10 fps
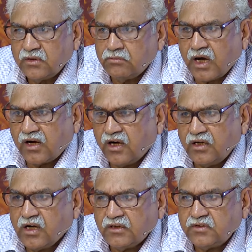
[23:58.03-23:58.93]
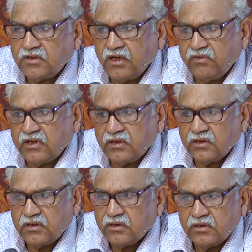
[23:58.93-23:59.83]
Maharani Gayatri Devi.
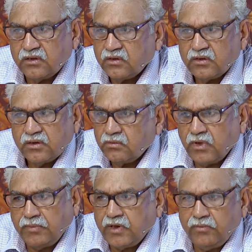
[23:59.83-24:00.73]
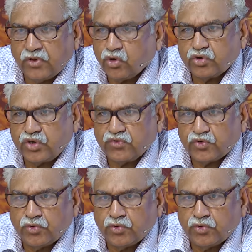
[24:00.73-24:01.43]
Maybe because she was